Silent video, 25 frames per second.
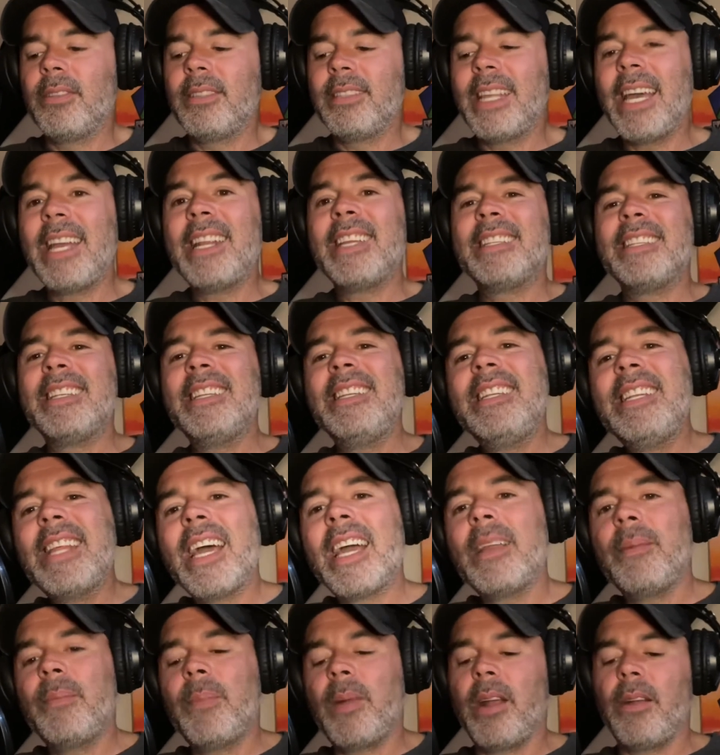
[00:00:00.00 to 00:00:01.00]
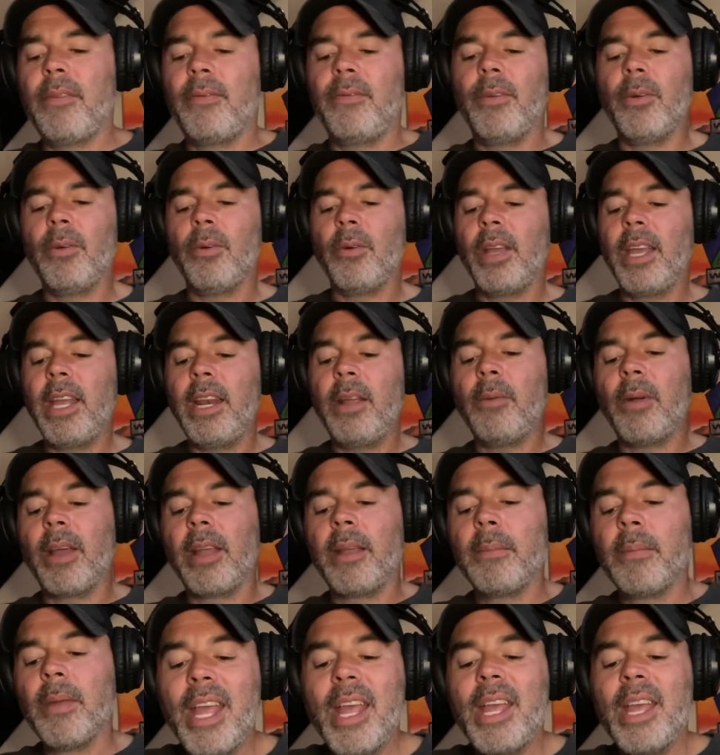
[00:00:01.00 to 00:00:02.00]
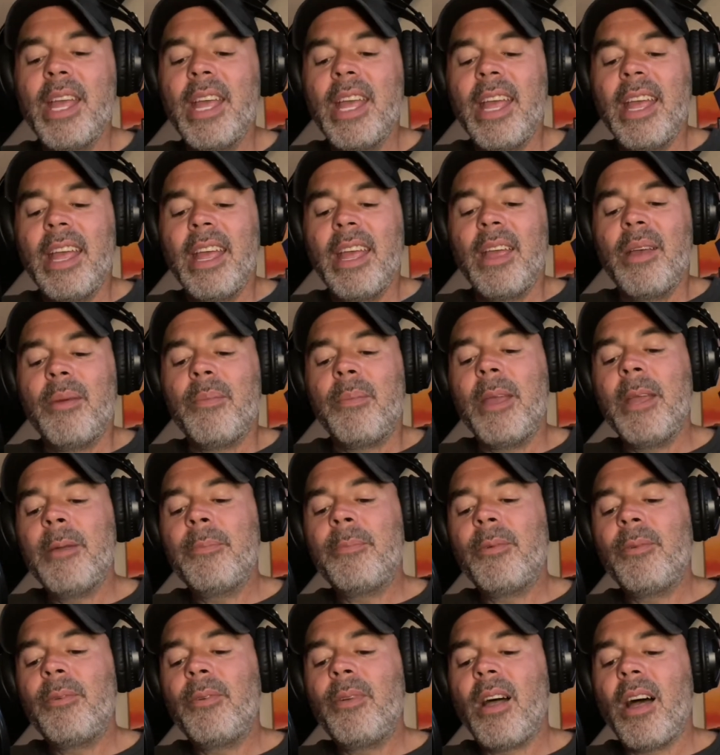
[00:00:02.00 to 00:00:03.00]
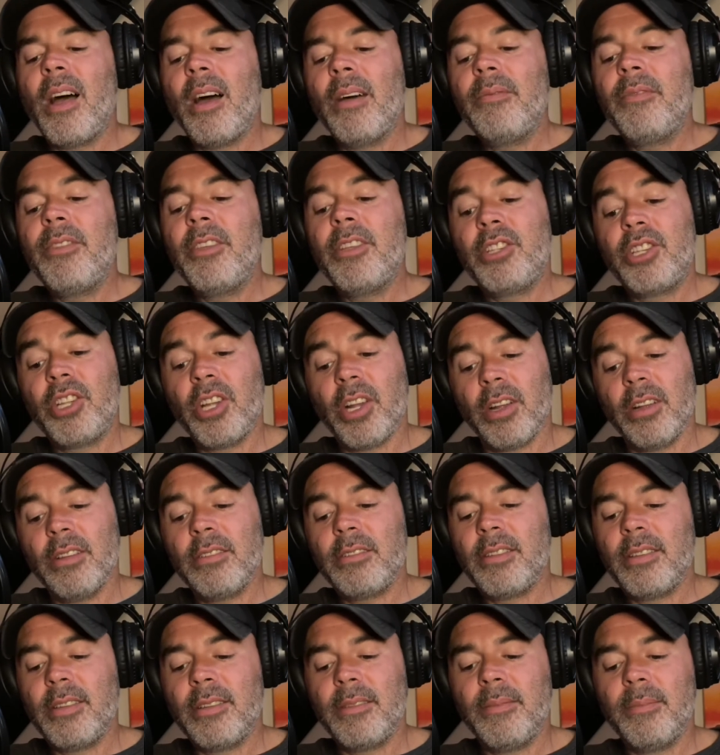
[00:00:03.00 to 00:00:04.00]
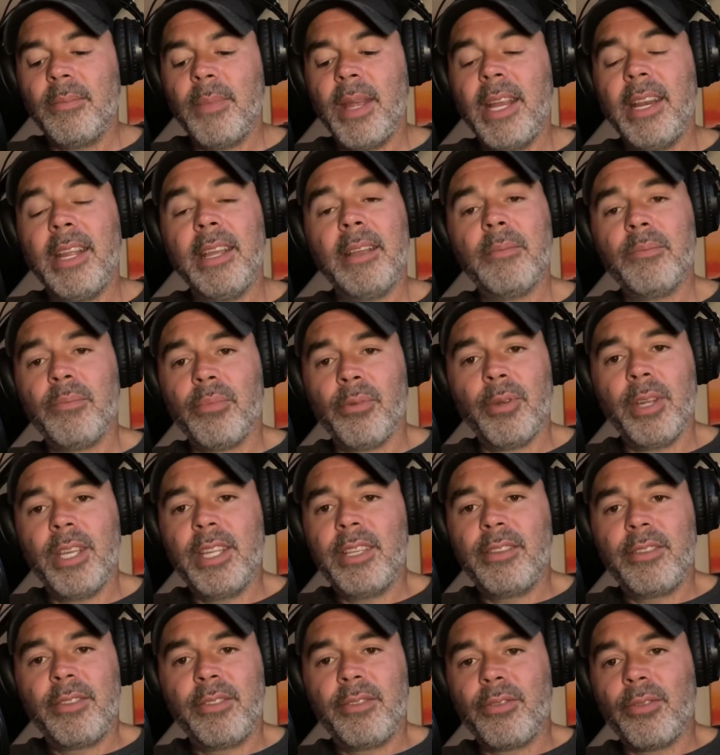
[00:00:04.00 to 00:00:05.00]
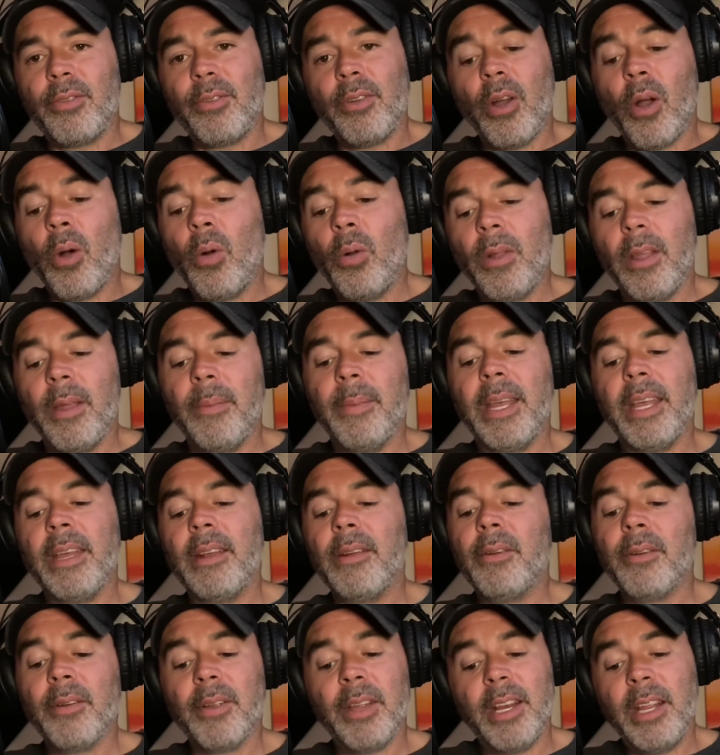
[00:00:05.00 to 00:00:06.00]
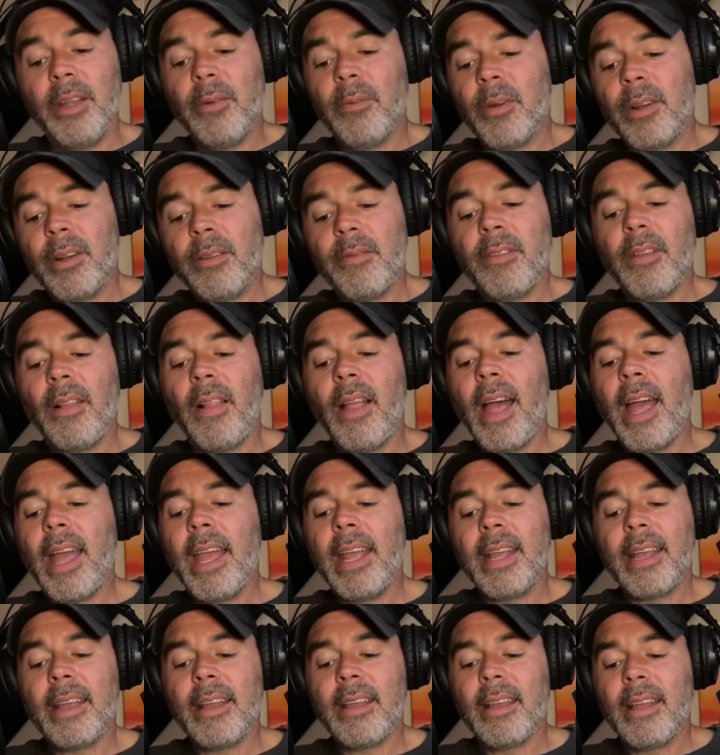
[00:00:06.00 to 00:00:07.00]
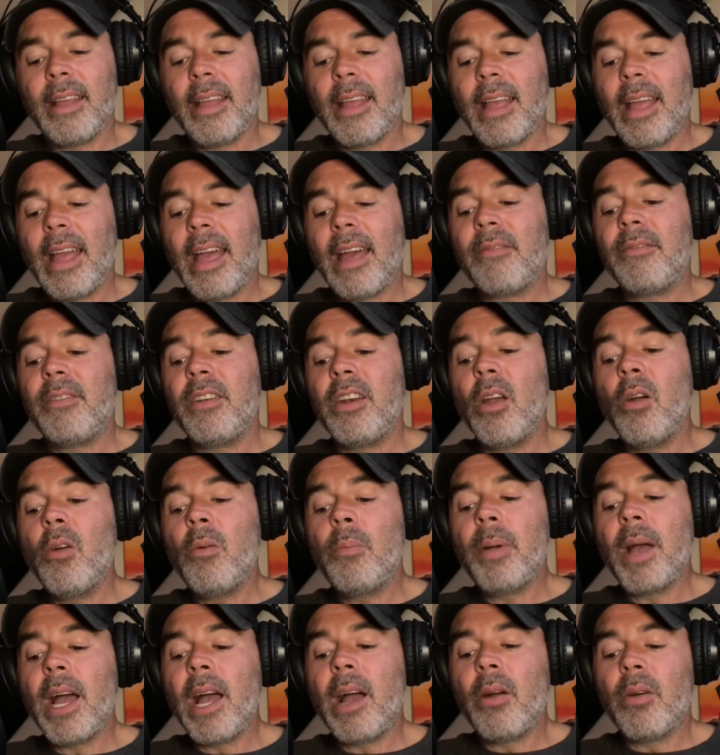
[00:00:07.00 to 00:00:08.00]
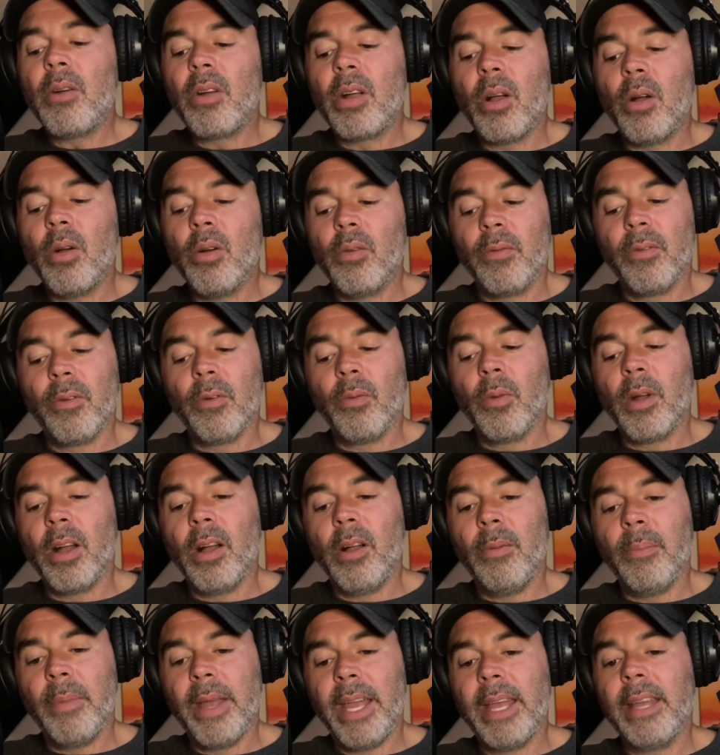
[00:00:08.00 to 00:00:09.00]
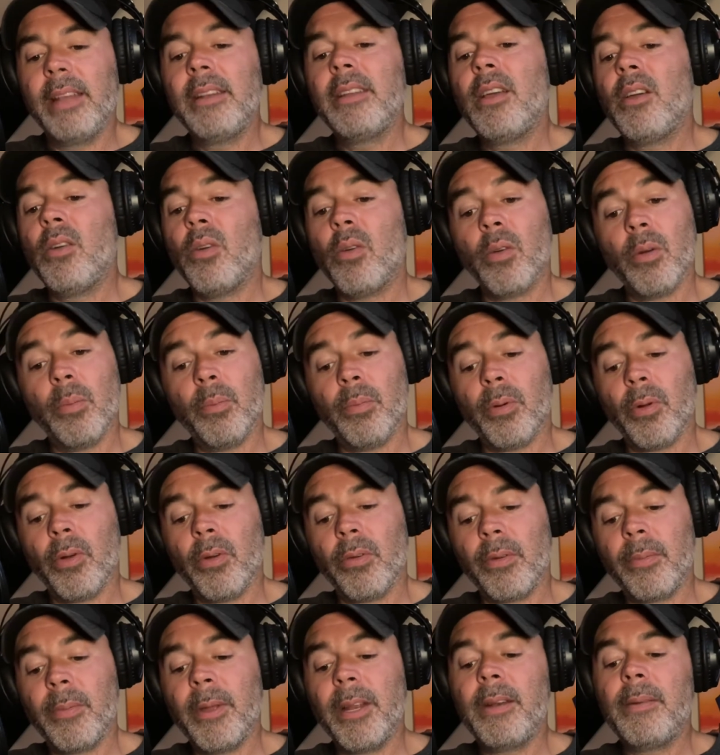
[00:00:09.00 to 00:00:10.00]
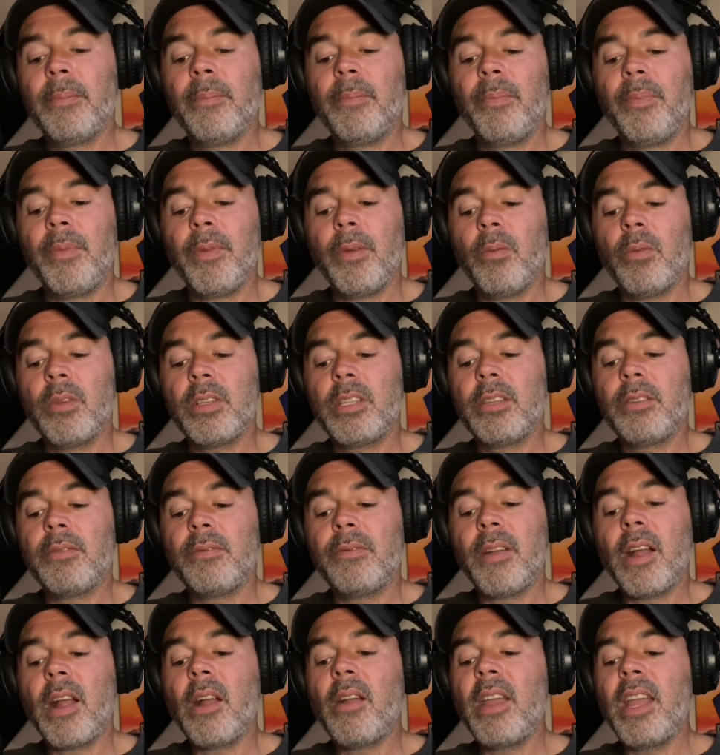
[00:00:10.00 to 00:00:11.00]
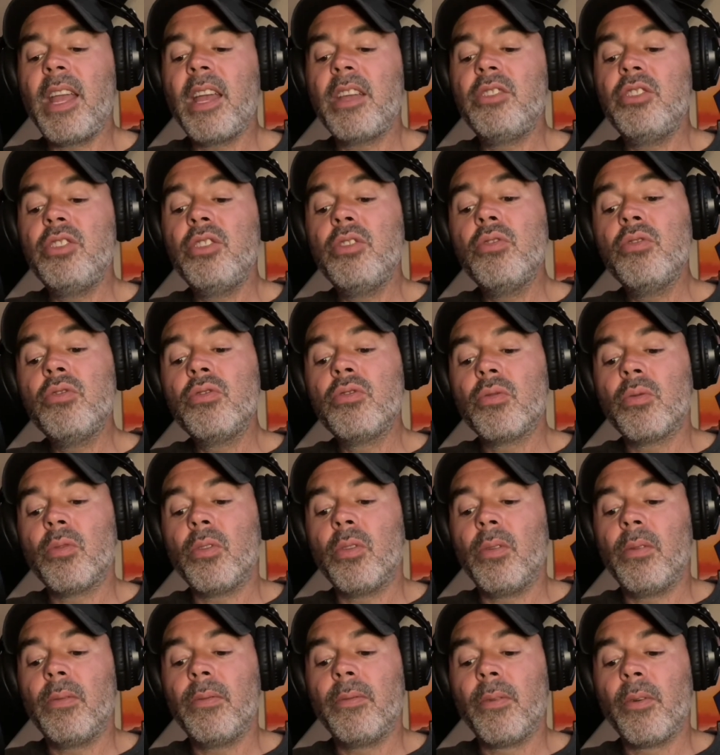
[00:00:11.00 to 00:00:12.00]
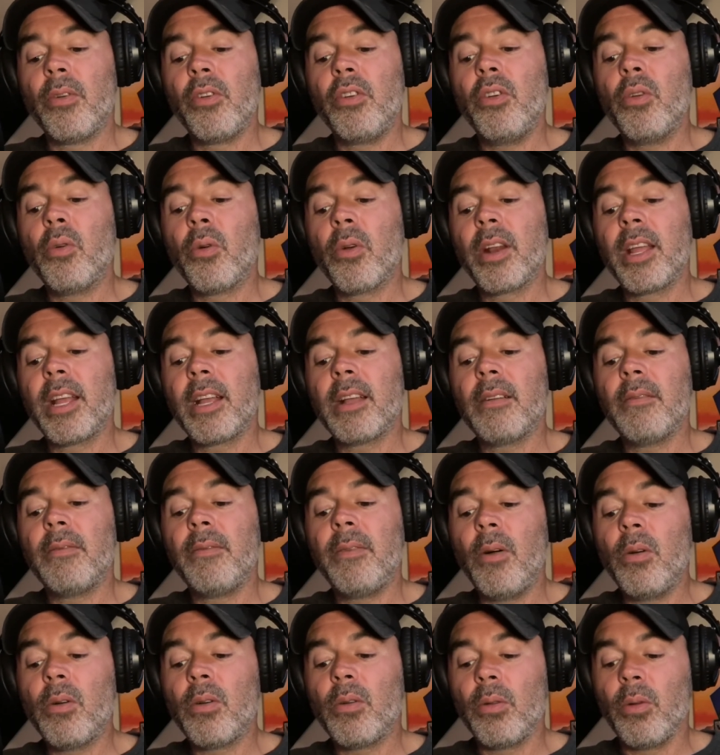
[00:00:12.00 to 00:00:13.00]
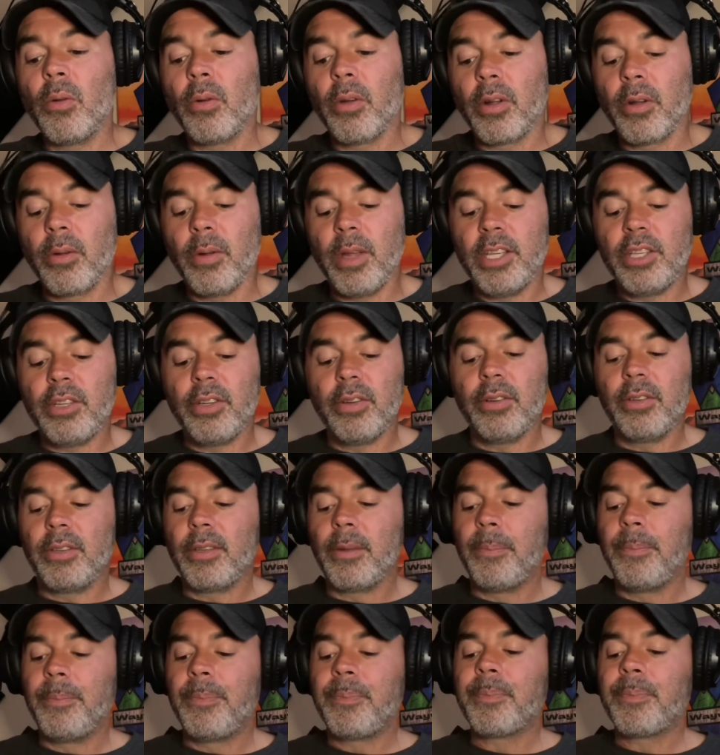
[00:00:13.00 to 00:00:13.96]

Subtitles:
That is nightmare fuel. Anyway, people of the church, meaning priests or holy men or anyone of the like, have no power over Wellman or Brondman, which is very unusual for Nordic folklore creatures.